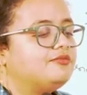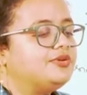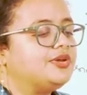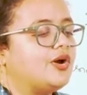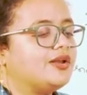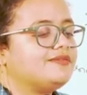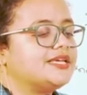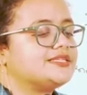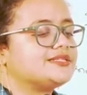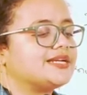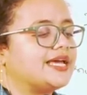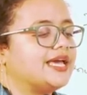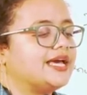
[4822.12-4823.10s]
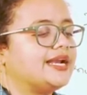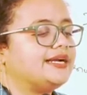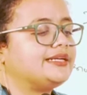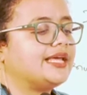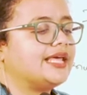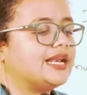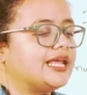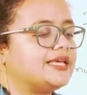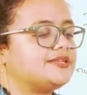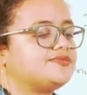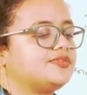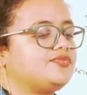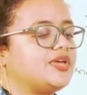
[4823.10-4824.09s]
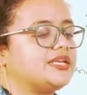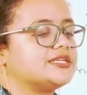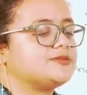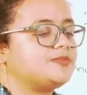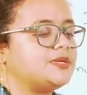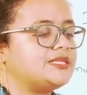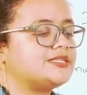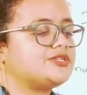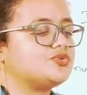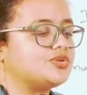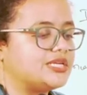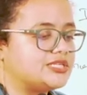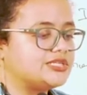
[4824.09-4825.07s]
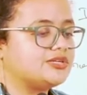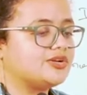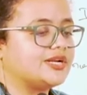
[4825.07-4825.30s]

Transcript: We always try our entire lives with various means to reach it,